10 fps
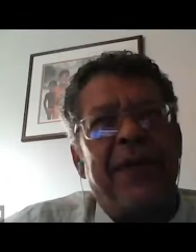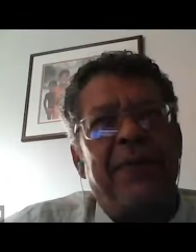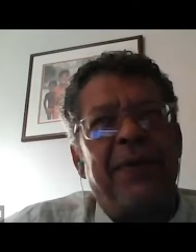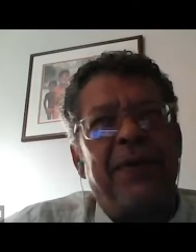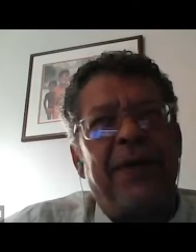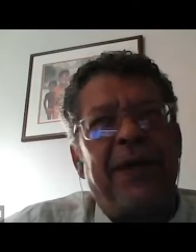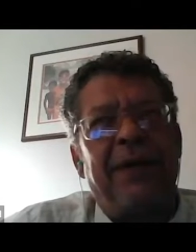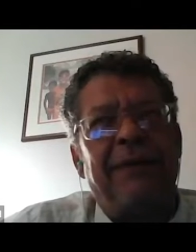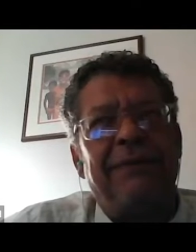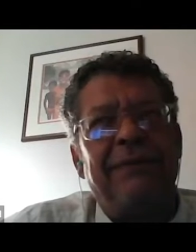people
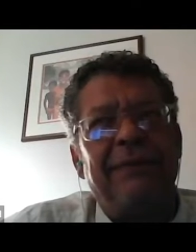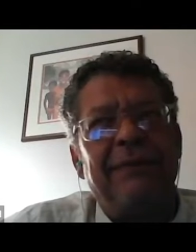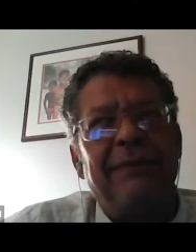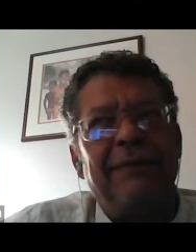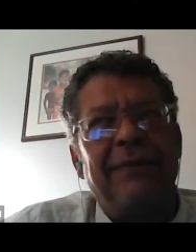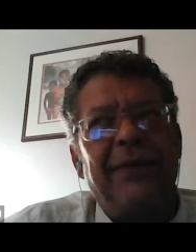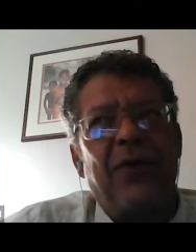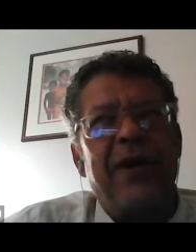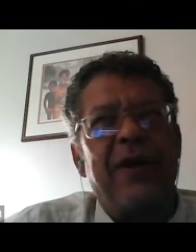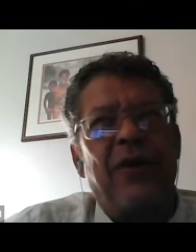a
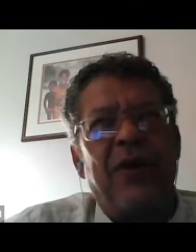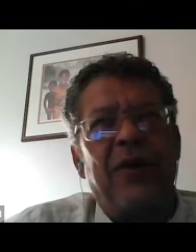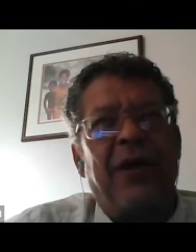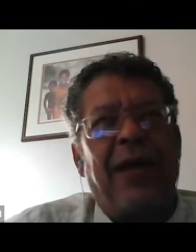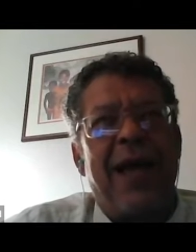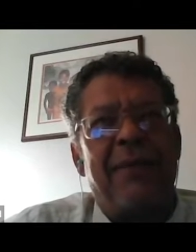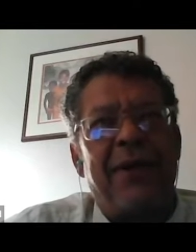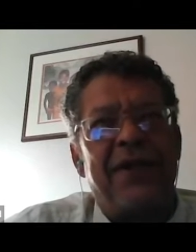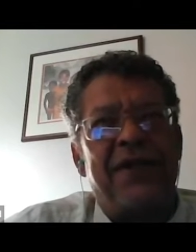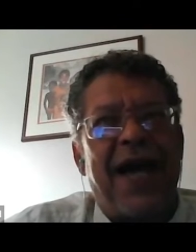quote unquote
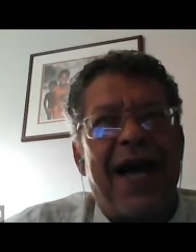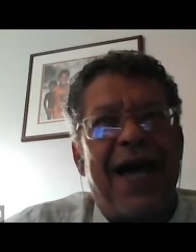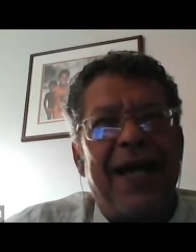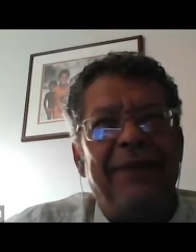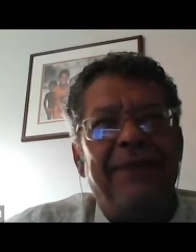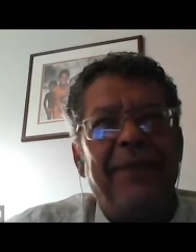glamorous high.